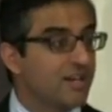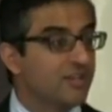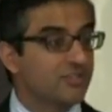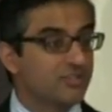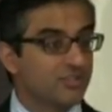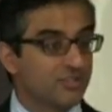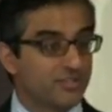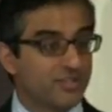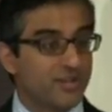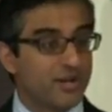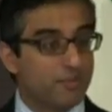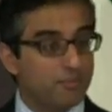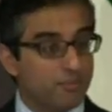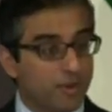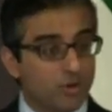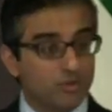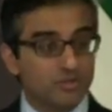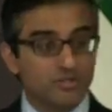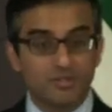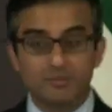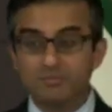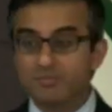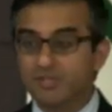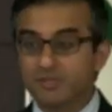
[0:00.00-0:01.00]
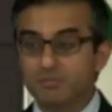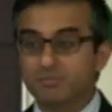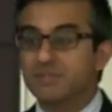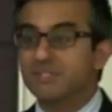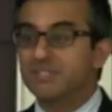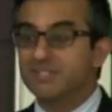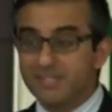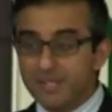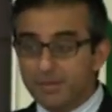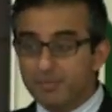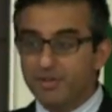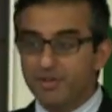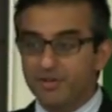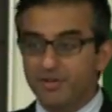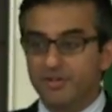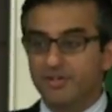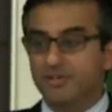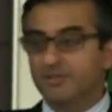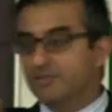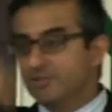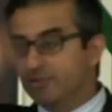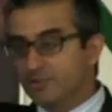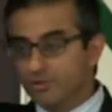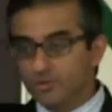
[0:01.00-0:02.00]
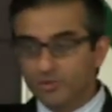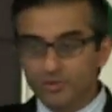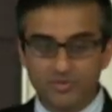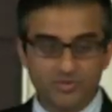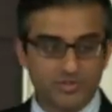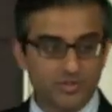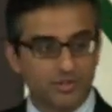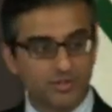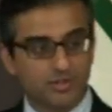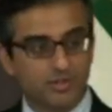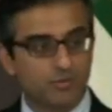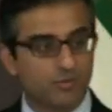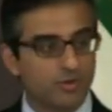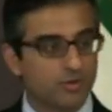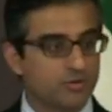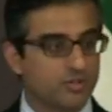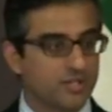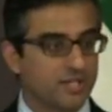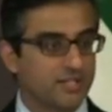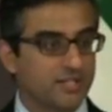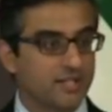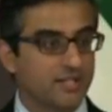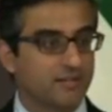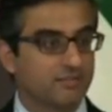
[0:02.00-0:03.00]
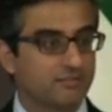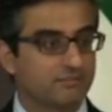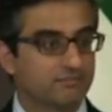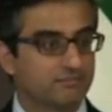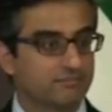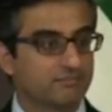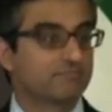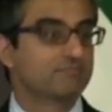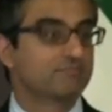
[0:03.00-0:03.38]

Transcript: So their motion must be similar to a circle rotating.